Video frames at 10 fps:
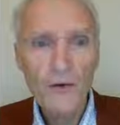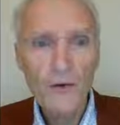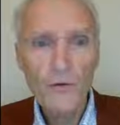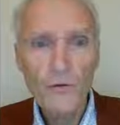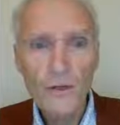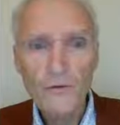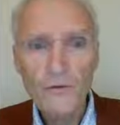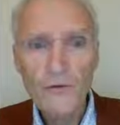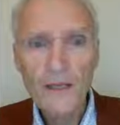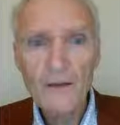And you can
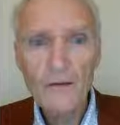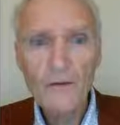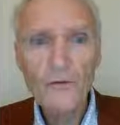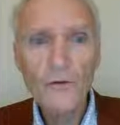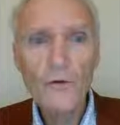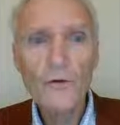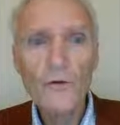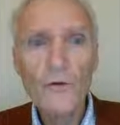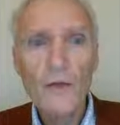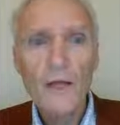see in this
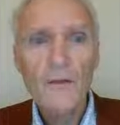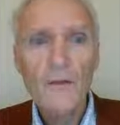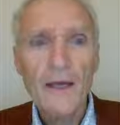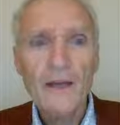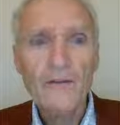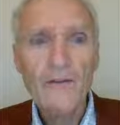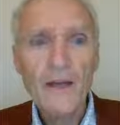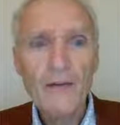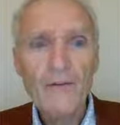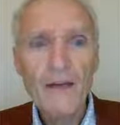circle that
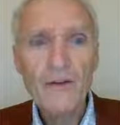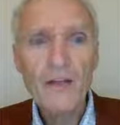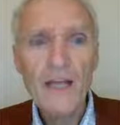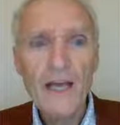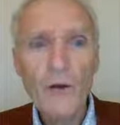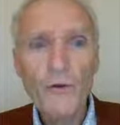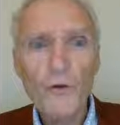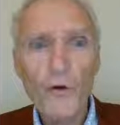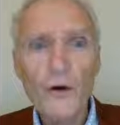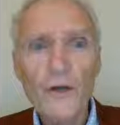instead of having the yellow
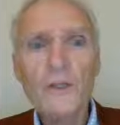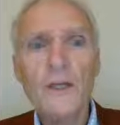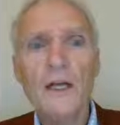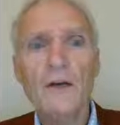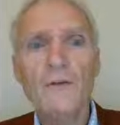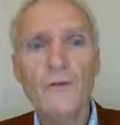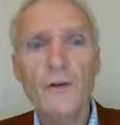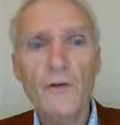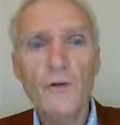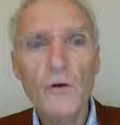to orange color
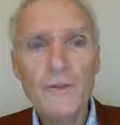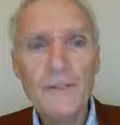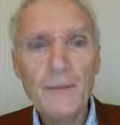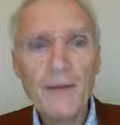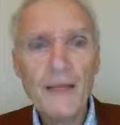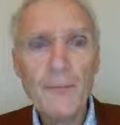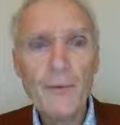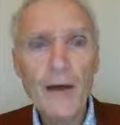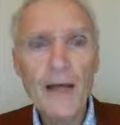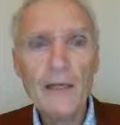for glucose uptake, the
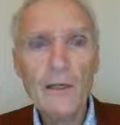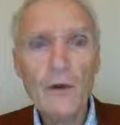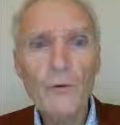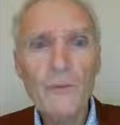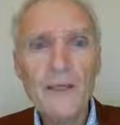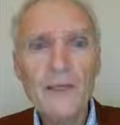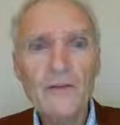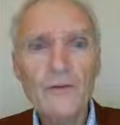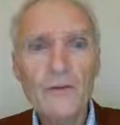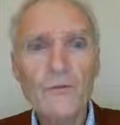parietal lobe in
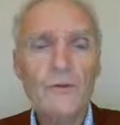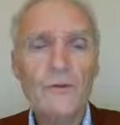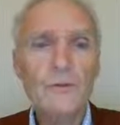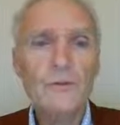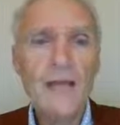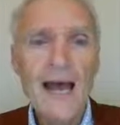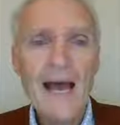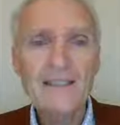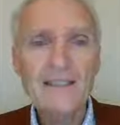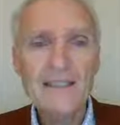these individuals
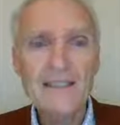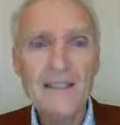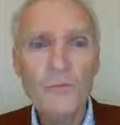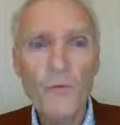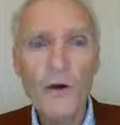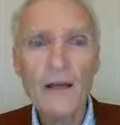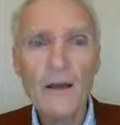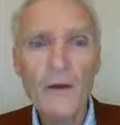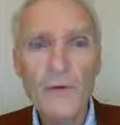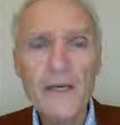is in more
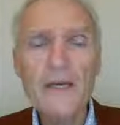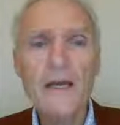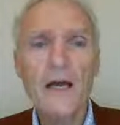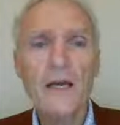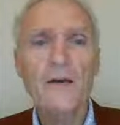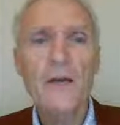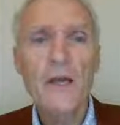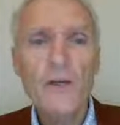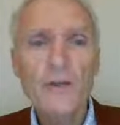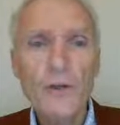like a green color,
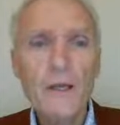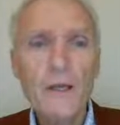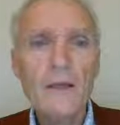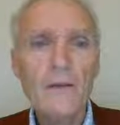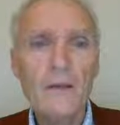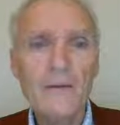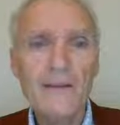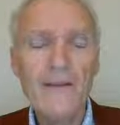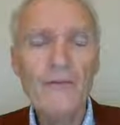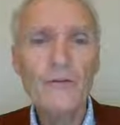showing the
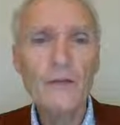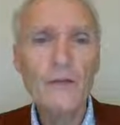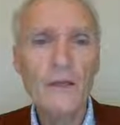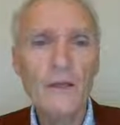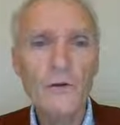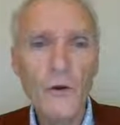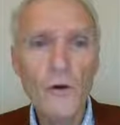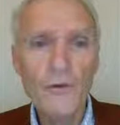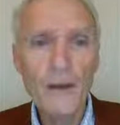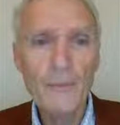deficit in
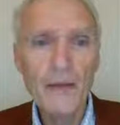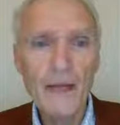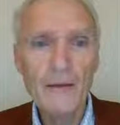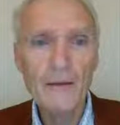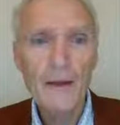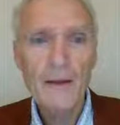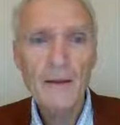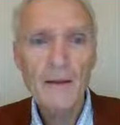glucose uptake.